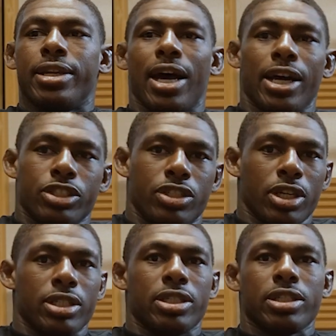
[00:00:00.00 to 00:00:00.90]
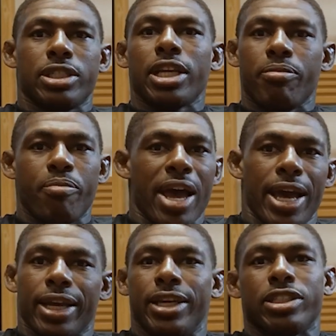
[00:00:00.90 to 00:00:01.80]
Not just sitting
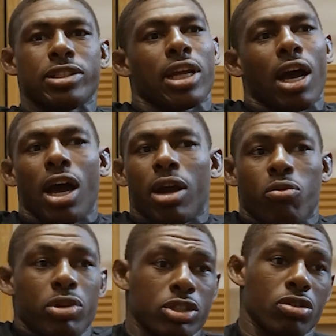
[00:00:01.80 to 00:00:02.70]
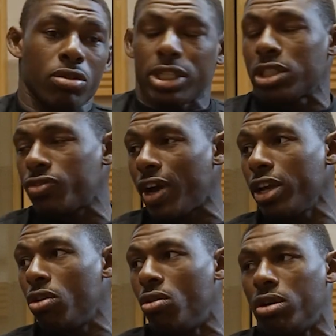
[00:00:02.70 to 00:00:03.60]
back and just like, all right, we just gonna get this
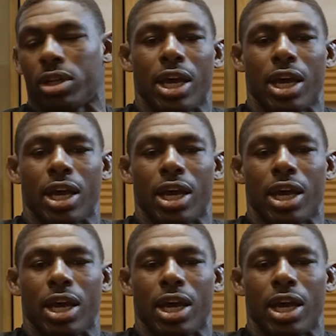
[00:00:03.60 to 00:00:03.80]
fight going.